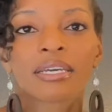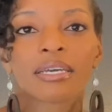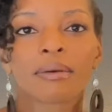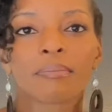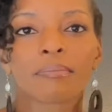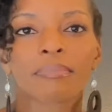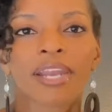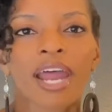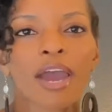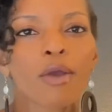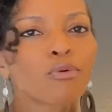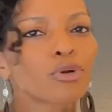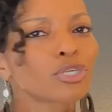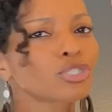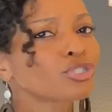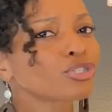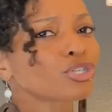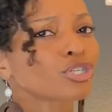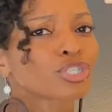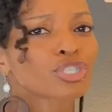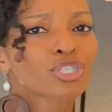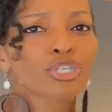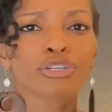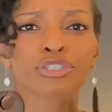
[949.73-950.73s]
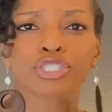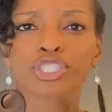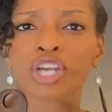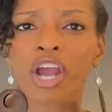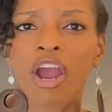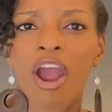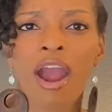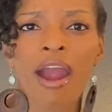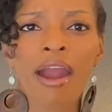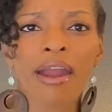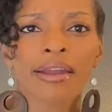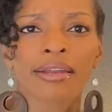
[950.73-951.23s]
but I want you to search your
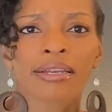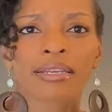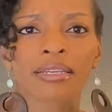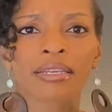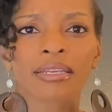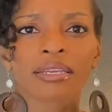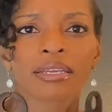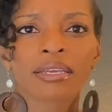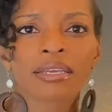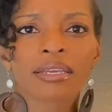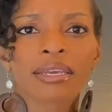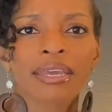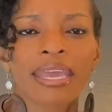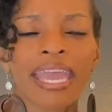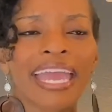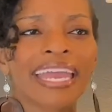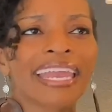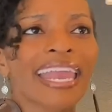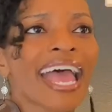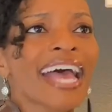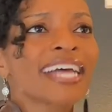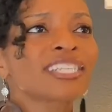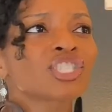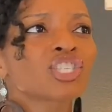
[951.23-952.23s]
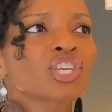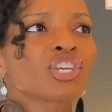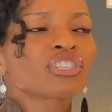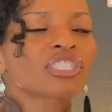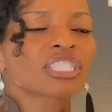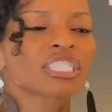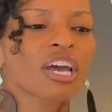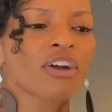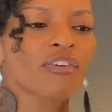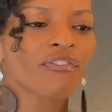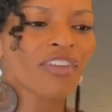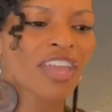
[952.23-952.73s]
heart and ask
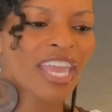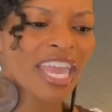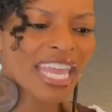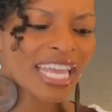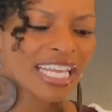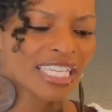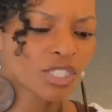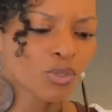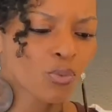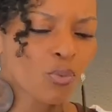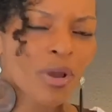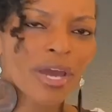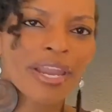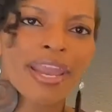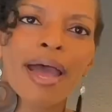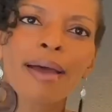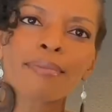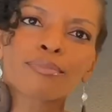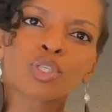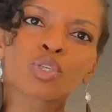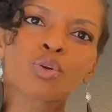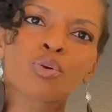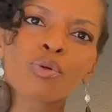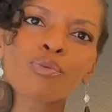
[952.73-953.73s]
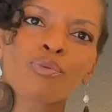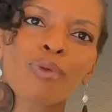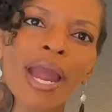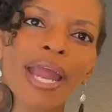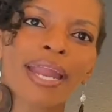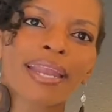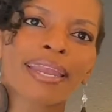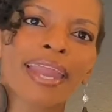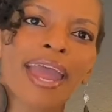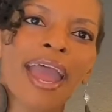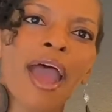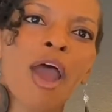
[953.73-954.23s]
yourself, is what I'm doing
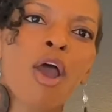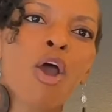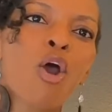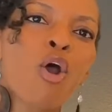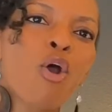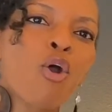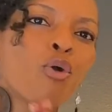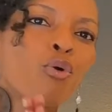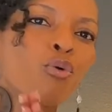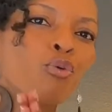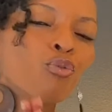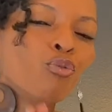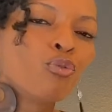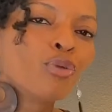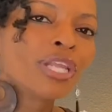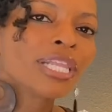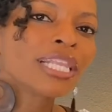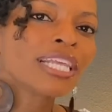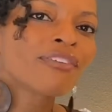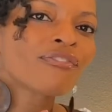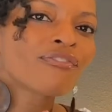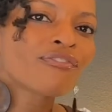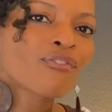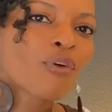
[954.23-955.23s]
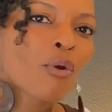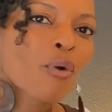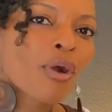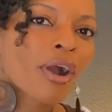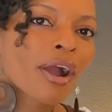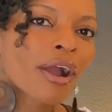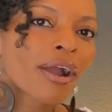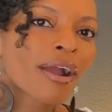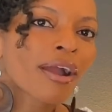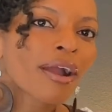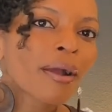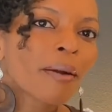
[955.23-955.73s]
right now really
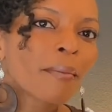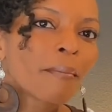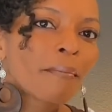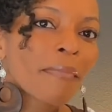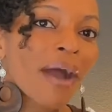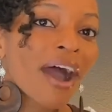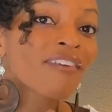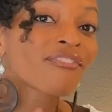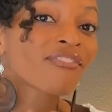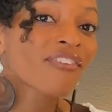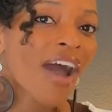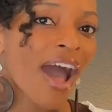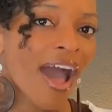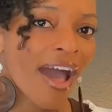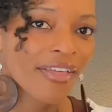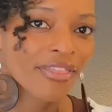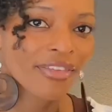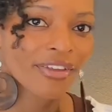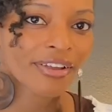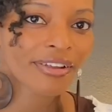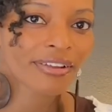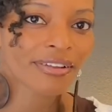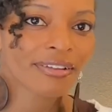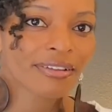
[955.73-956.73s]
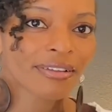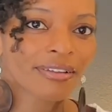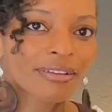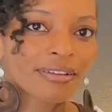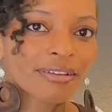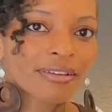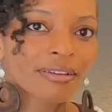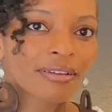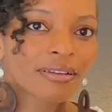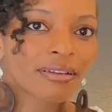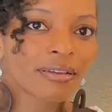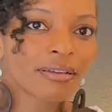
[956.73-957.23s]
for my Father,
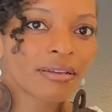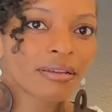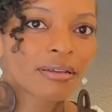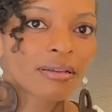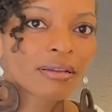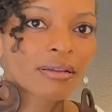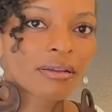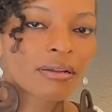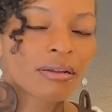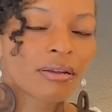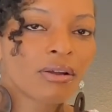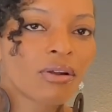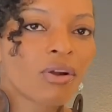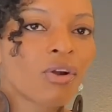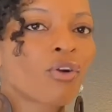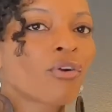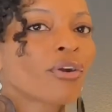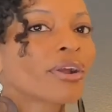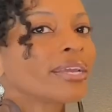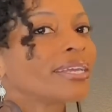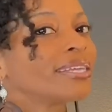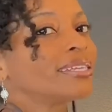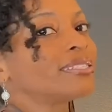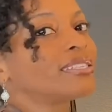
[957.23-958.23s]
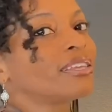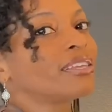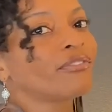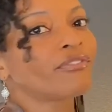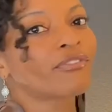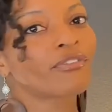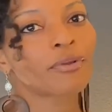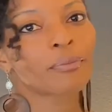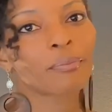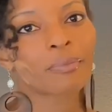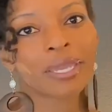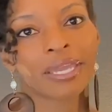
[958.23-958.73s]
or is it
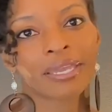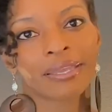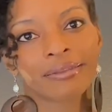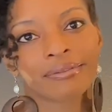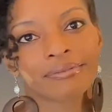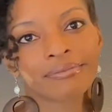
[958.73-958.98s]
for me?